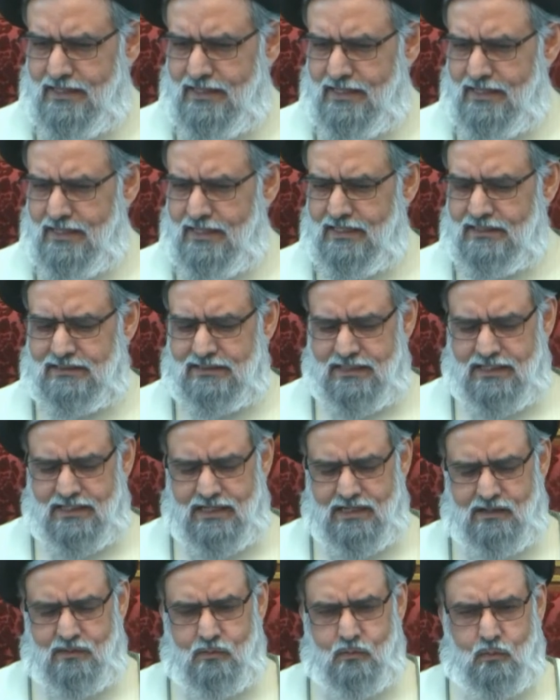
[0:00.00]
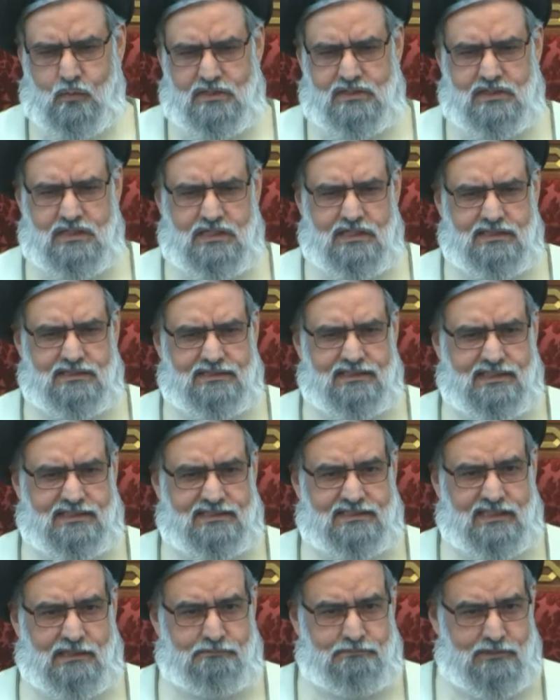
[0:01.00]
an Islam which is
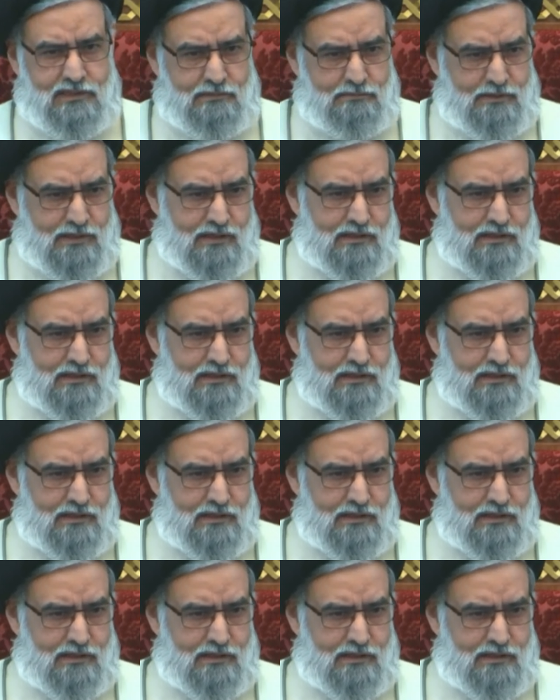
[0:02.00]
accepted by